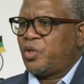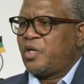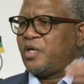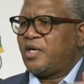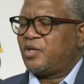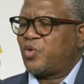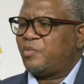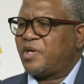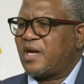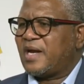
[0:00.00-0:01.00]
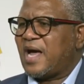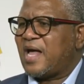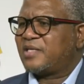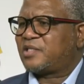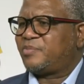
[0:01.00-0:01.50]
It will be
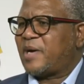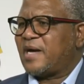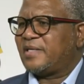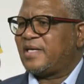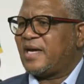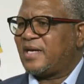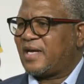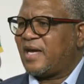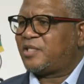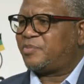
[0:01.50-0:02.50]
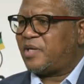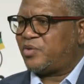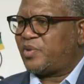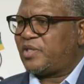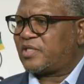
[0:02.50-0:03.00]
enhanced by the engagement
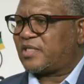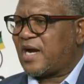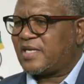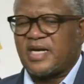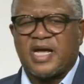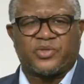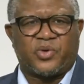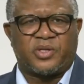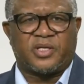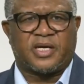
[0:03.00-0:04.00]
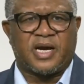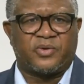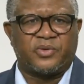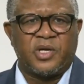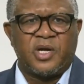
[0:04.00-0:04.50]
with the structures on the
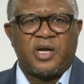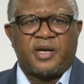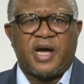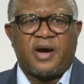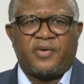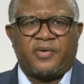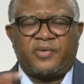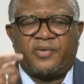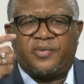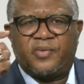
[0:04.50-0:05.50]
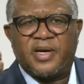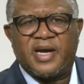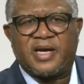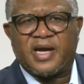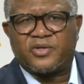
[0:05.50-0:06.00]
ground. Now, when I
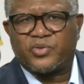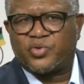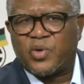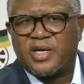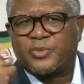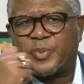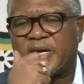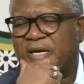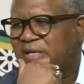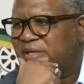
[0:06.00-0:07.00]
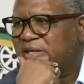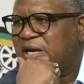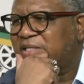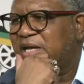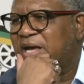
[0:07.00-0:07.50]
get to Johannesburg
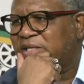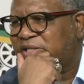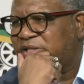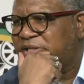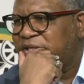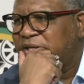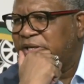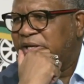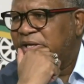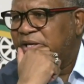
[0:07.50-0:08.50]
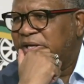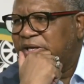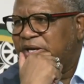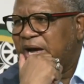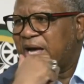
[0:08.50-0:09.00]
as the SG,
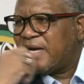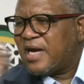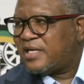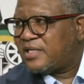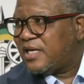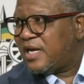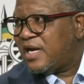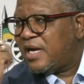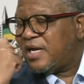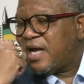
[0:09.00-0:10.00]
I get here and I